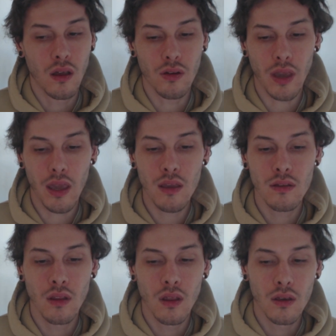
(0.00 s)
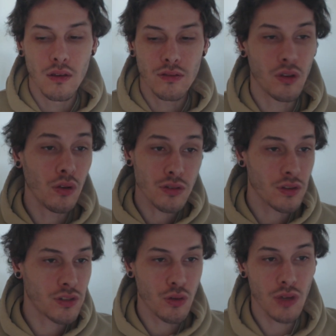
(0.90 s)
Okay? So those are
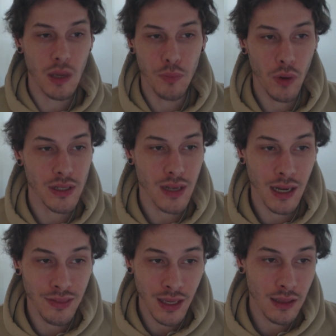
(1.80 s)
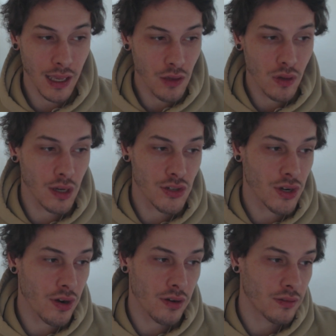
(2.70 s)
the two key points, and I think that you can
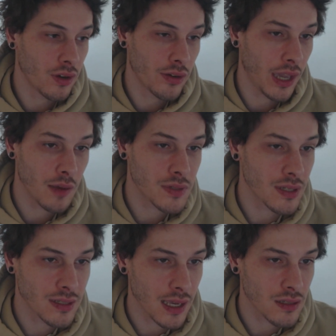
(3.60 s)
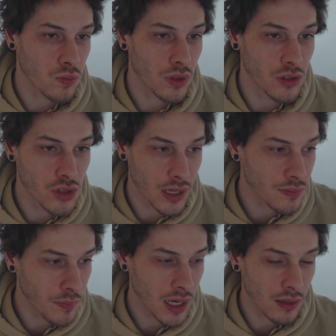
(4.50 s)
ensure your game's success with
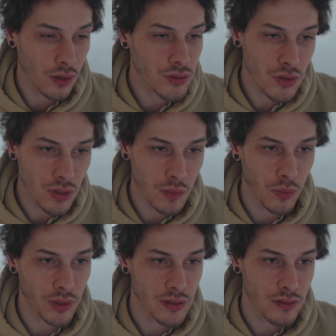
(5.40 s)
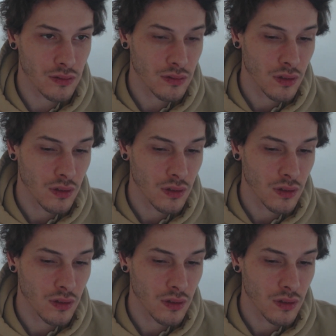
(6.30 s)
just meeting those two key points.